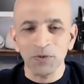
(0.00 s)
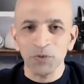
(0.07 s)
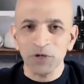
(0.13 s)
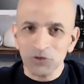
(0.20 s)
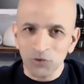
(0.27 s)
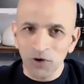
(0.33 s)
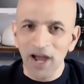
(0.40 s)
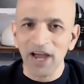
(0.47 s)
but
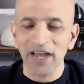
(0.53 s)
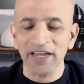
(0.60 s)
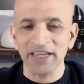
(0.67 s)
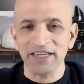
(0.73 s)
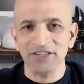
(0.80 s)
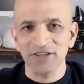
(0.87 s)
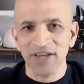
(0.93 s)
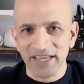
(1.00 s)
we
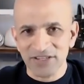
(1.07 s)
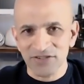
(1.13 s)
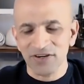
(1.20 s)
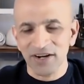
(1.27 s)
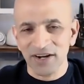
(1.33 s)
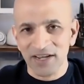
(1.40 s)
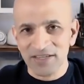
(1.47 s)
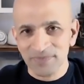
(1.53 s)
try to
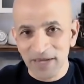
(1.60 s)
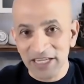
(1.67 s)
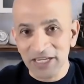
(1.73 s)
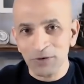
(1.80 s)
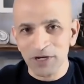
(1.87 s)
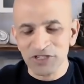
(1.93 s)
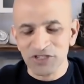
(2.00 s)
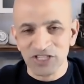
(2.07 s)
answer as many
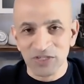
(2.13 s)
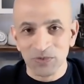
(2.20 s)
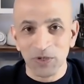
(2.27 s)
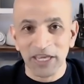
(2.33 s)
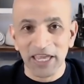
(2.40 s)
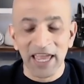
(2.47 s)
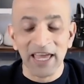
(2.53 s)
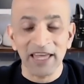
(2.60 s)
questions as
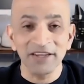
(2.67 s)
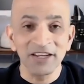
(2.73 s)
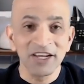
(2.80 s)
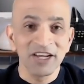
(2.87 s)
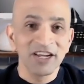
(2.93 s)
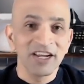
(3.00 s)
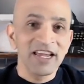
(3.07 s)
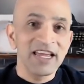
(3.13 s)
we can.